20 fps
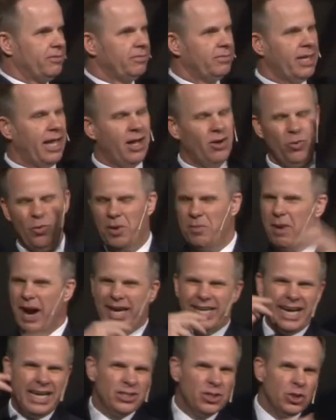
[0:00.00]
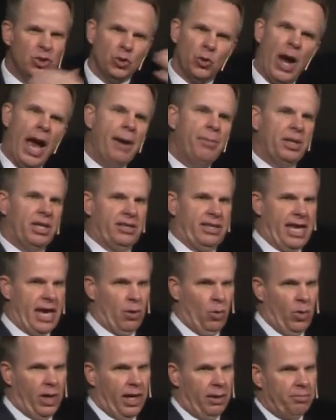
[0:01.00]
Now, we might not describe it in
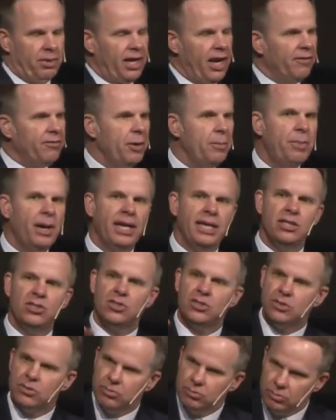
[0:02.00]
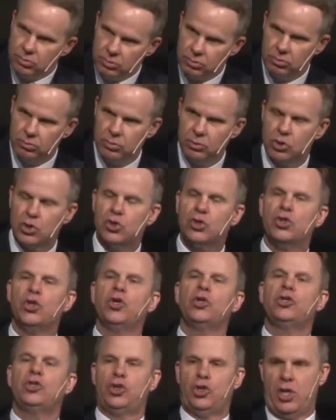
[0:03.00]
that way, but everybody's
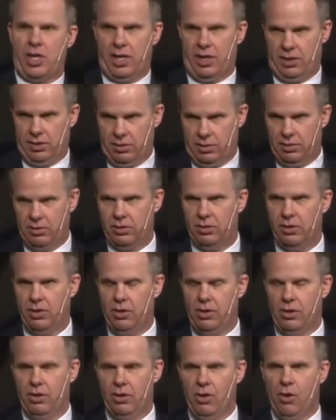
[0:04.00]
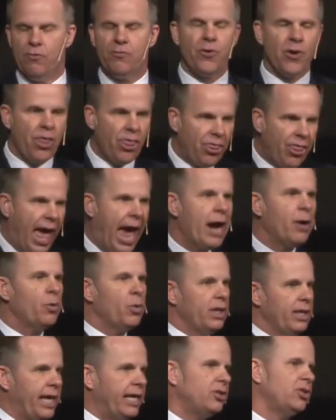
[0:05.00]
searching for that
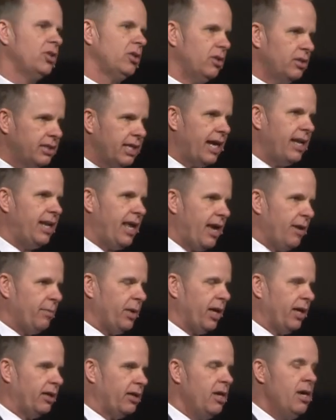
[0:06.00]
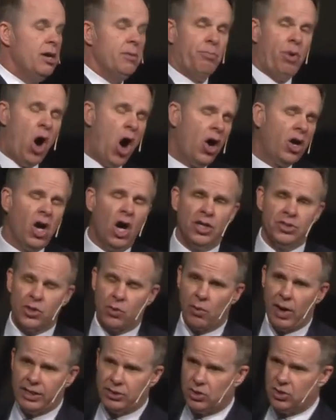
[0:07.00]
relational dynamic. Paul calls
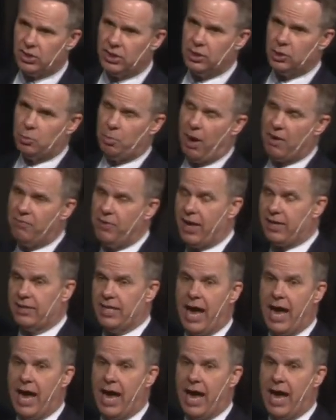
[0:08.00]
it righteousness by faith.